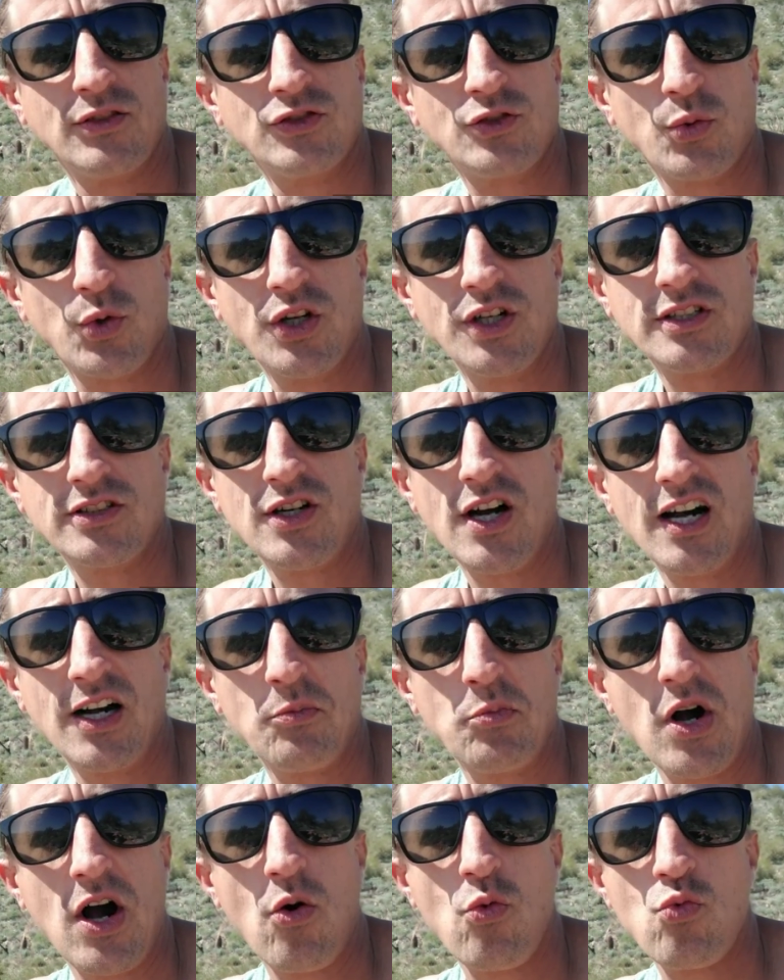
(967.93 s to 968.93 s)
So we're going to talk
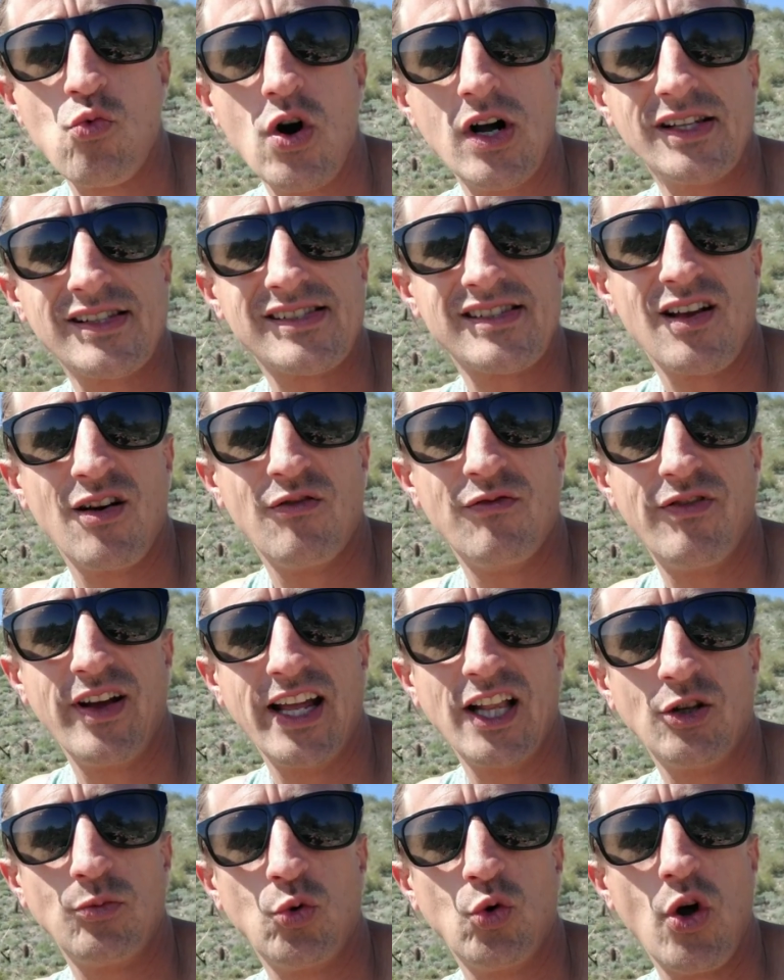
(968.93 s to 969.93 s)
about what's
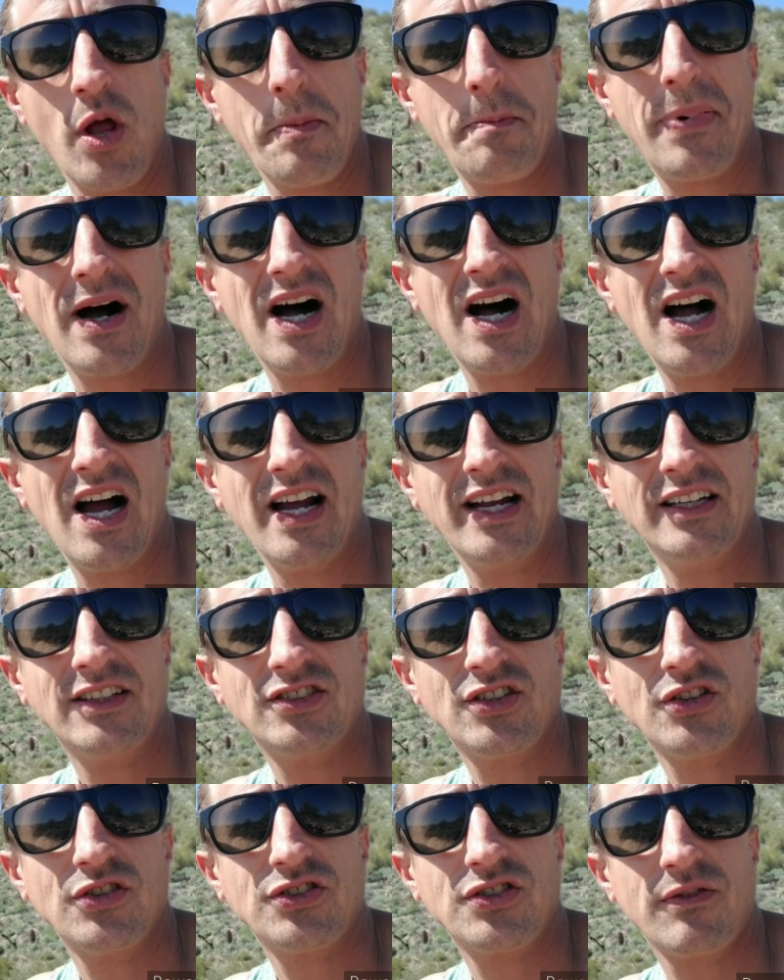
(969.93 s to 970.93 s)
available in Pine.
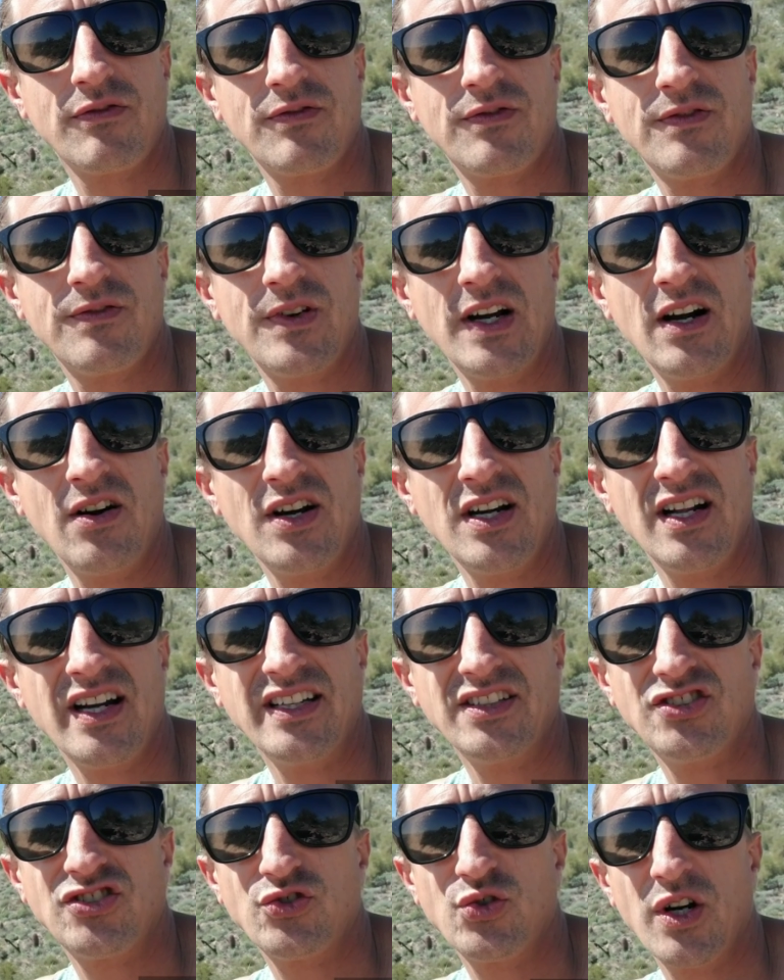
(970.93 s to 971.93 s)
So there's a very
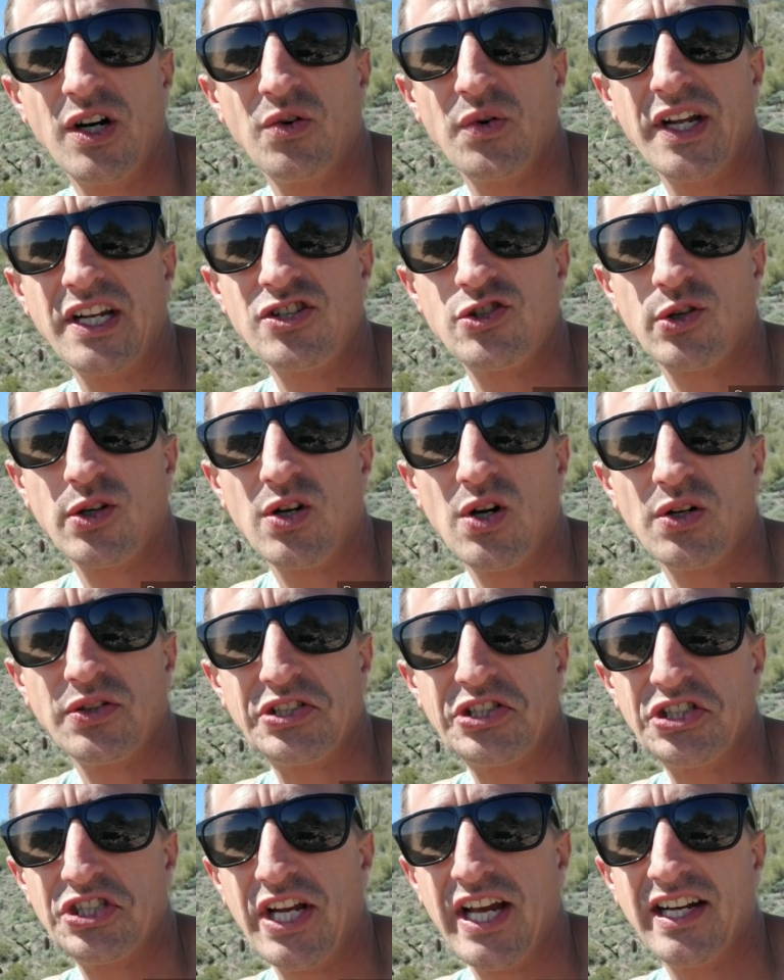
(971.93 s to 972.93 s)
nice trail angel
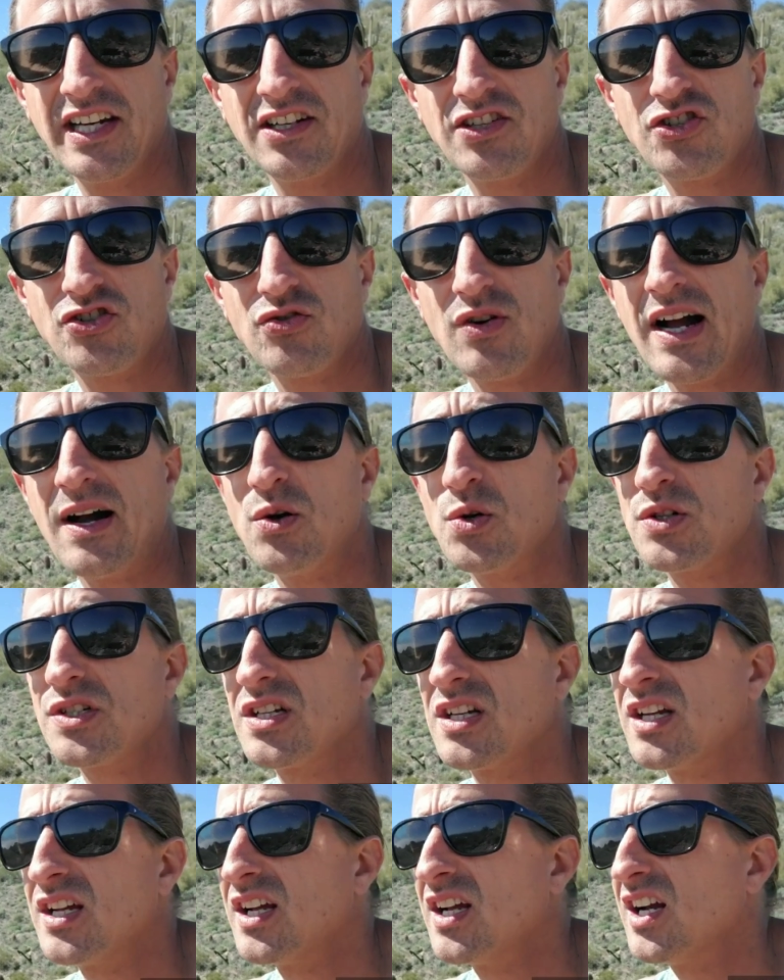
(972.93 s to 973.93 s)
called Shannon
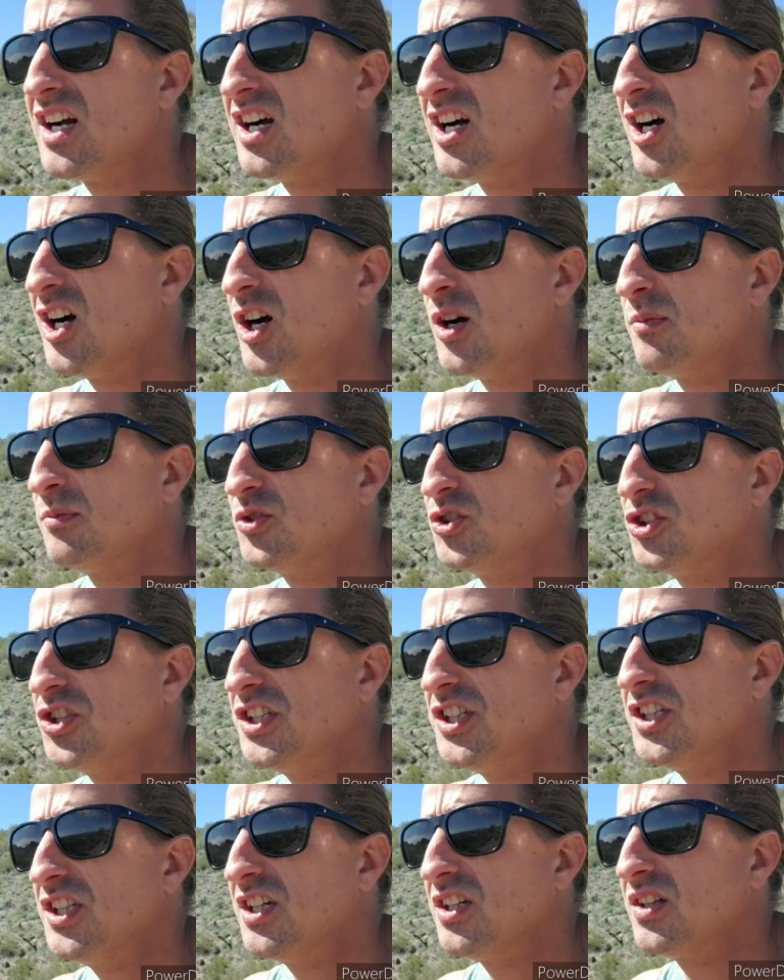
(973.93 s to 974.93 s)
Trout. Um,
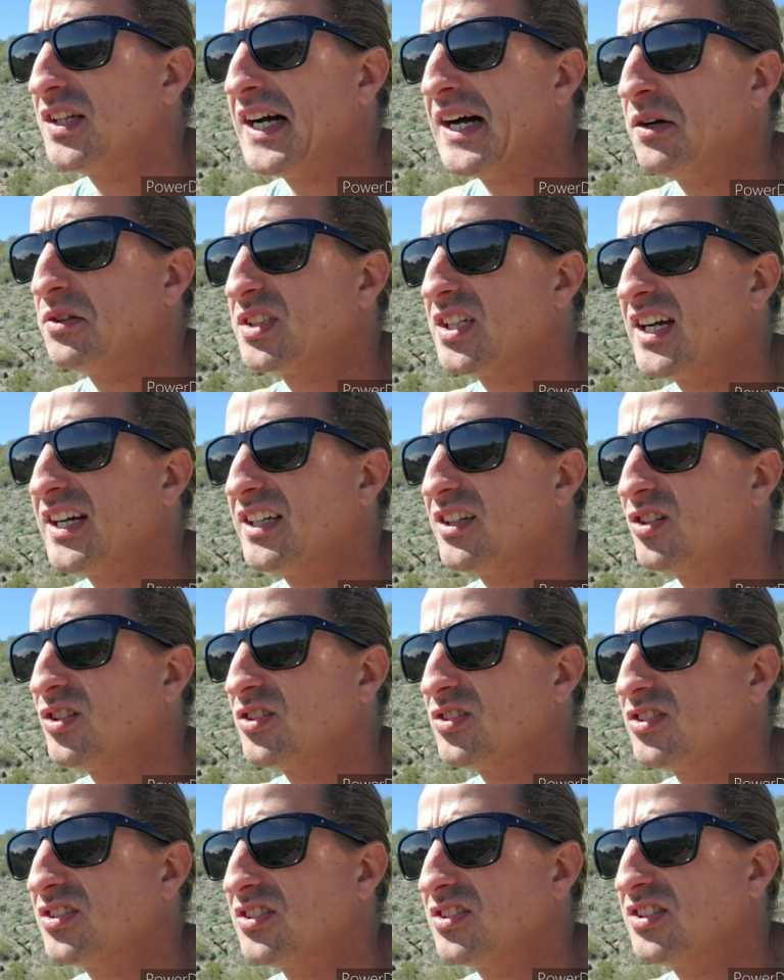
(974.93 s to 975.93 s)
she allows
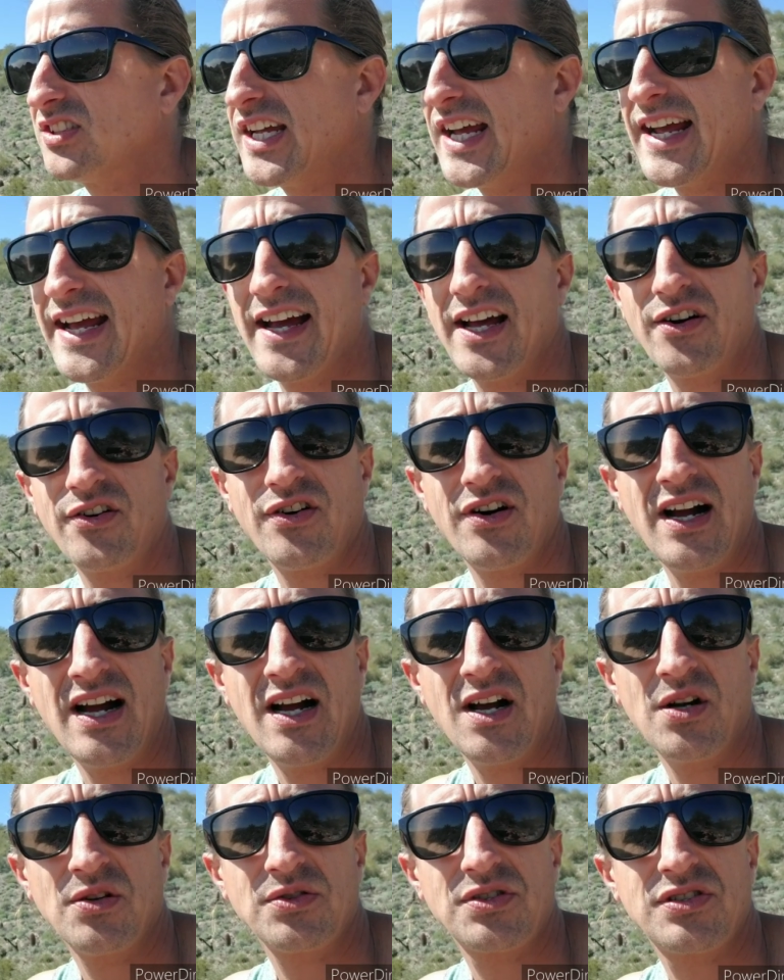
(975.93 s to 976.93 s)
hikers to stay at her
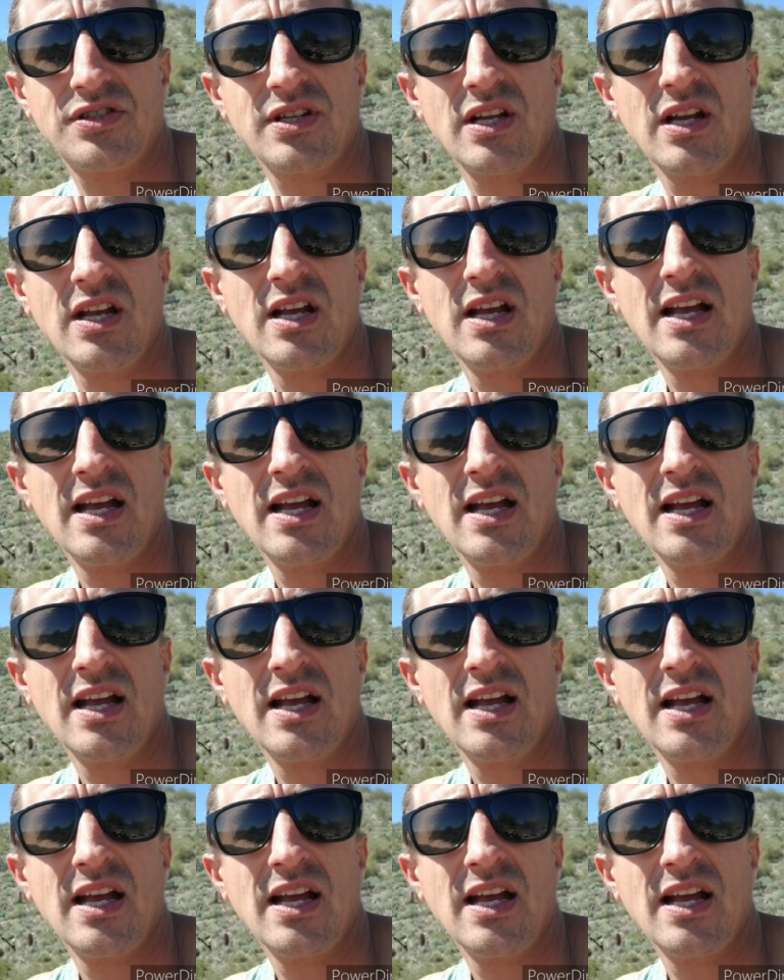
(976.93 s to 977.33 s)
house.